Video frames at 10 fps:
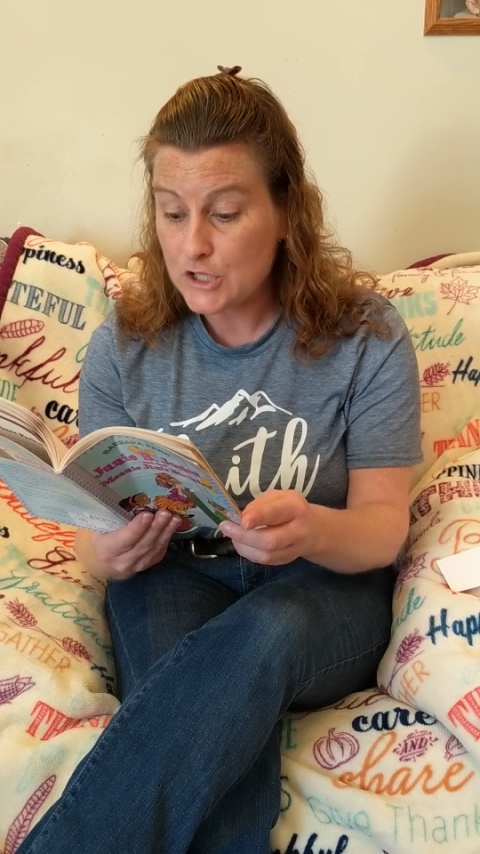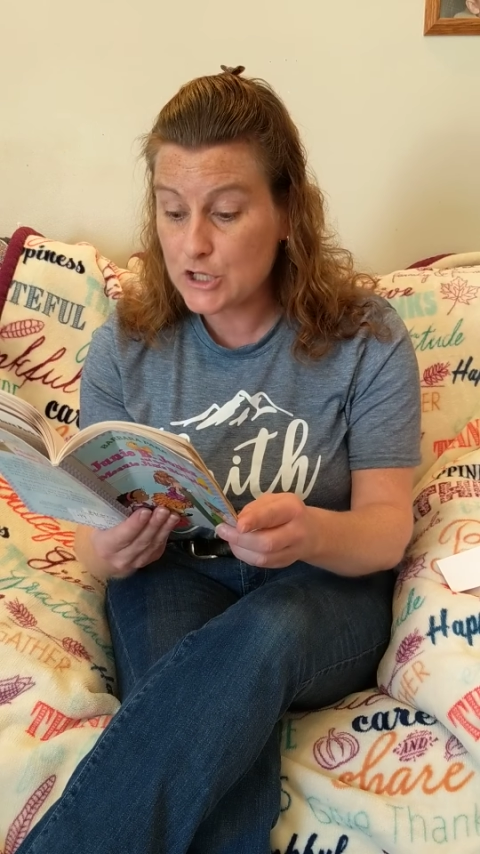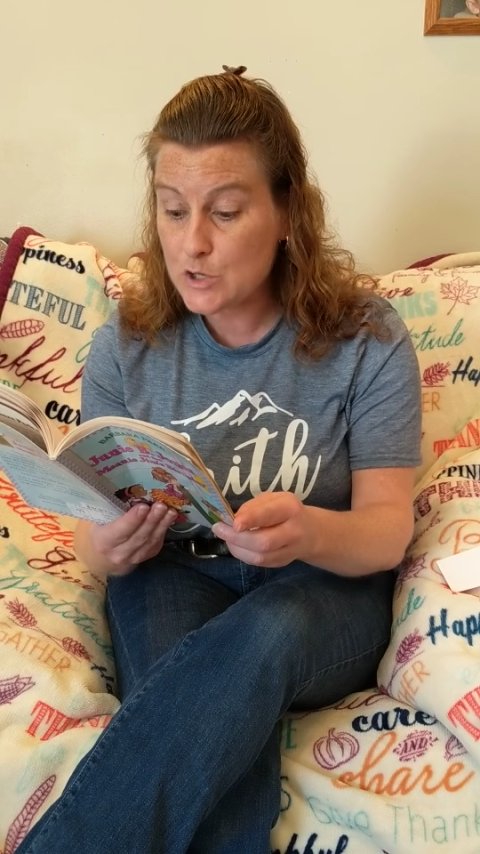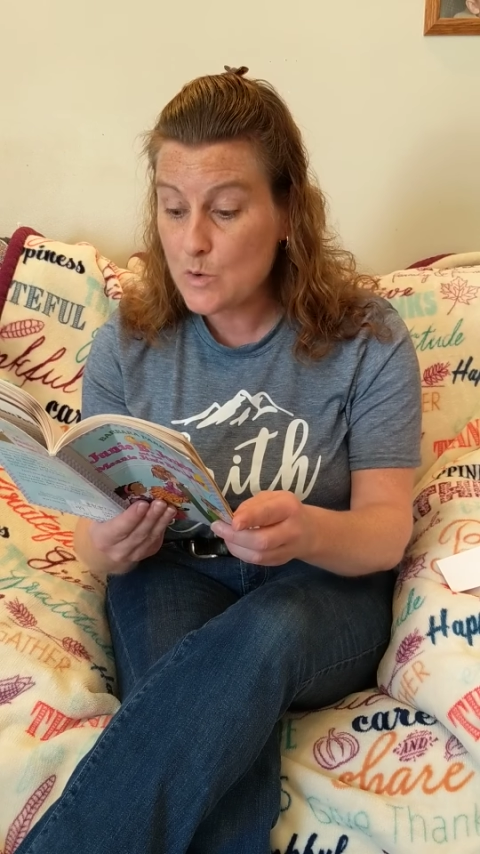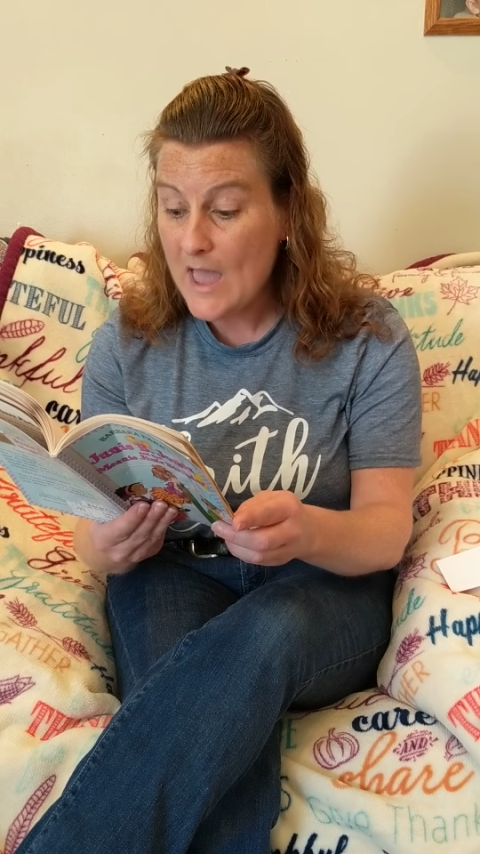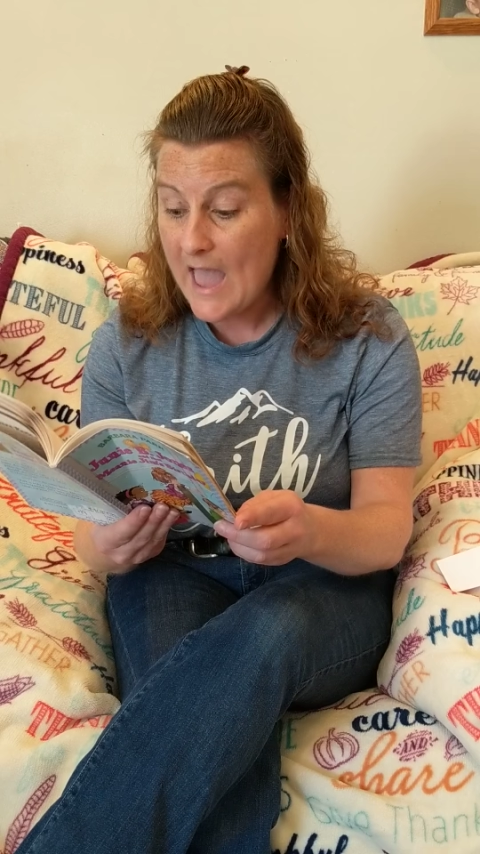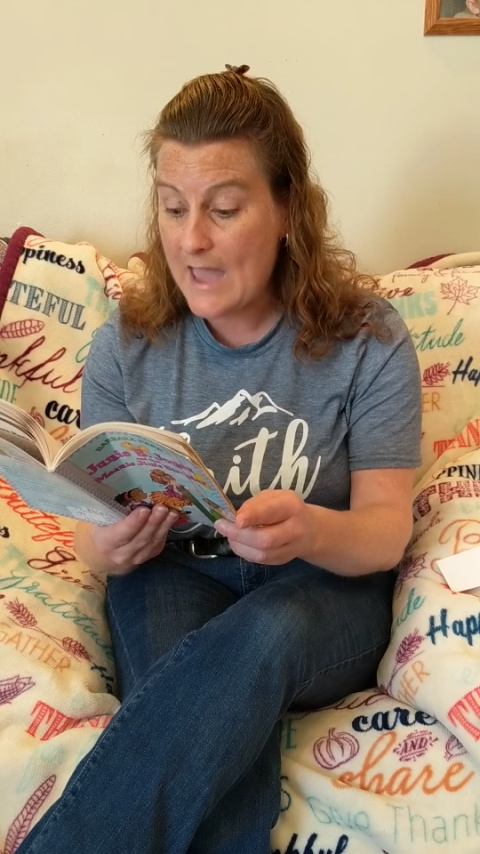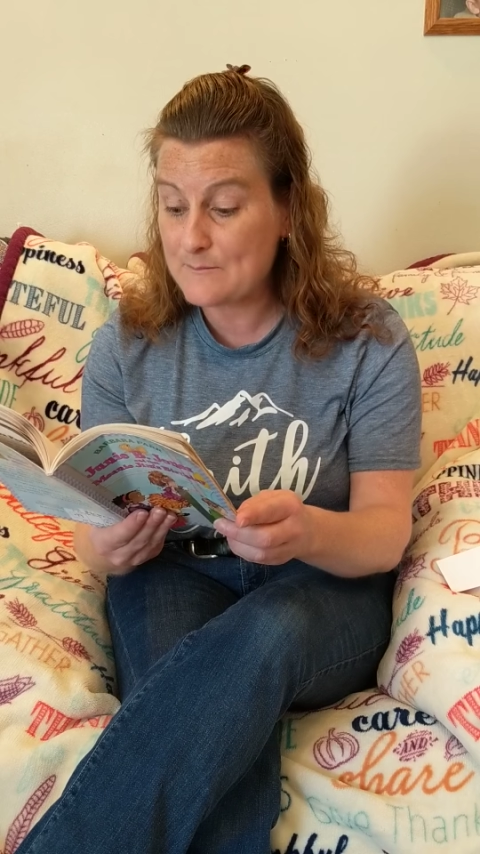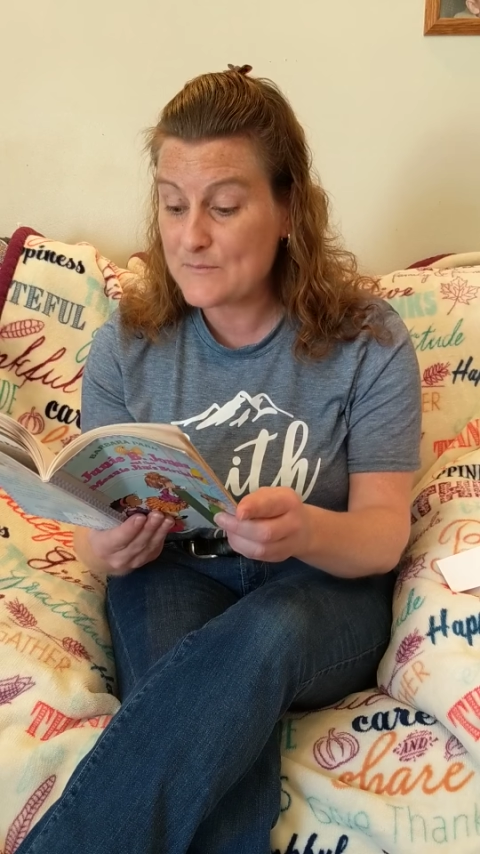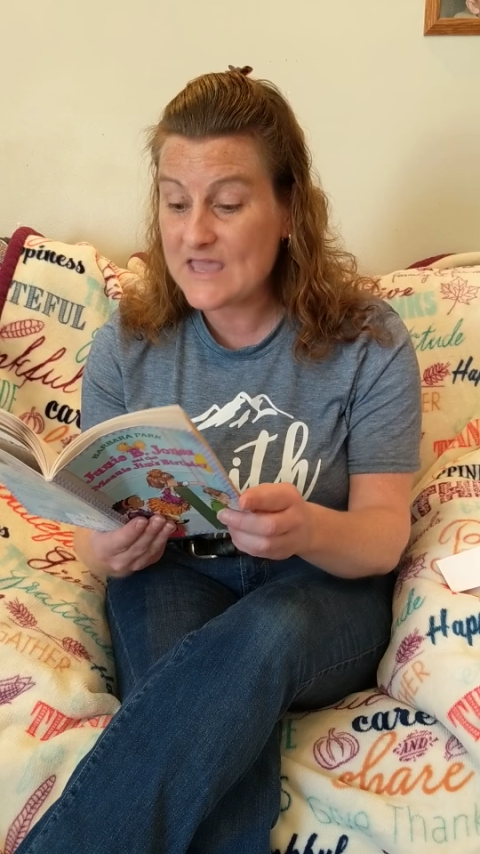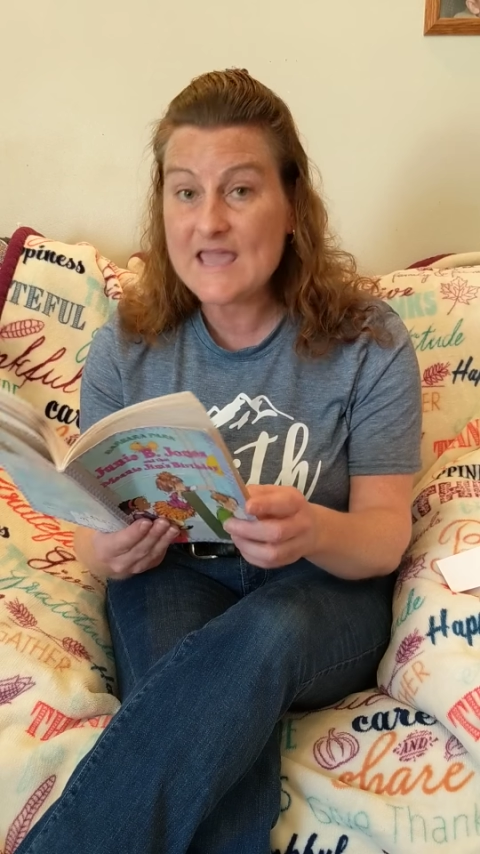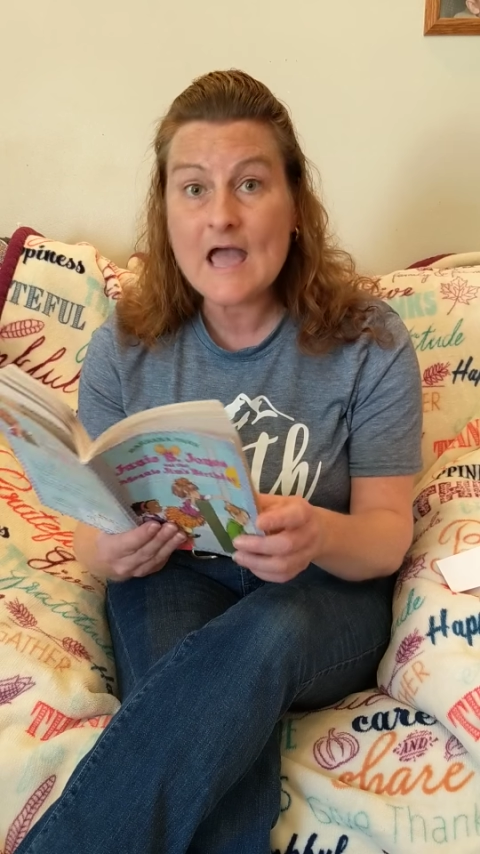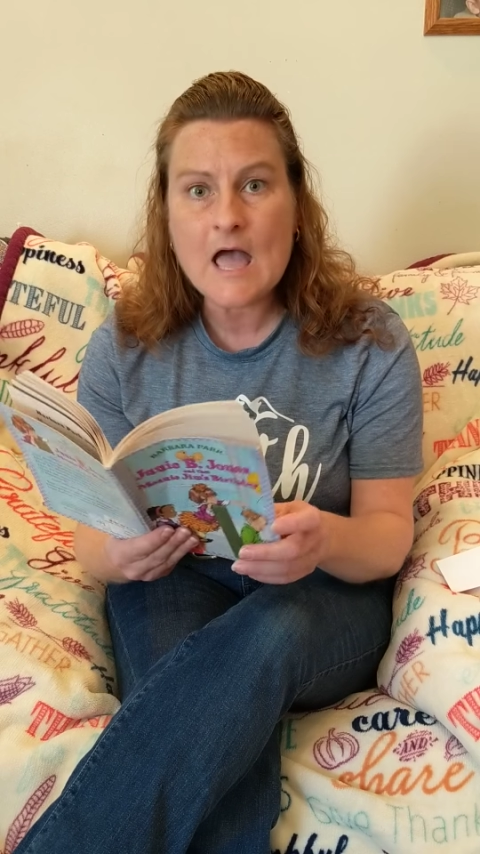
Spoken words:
You and me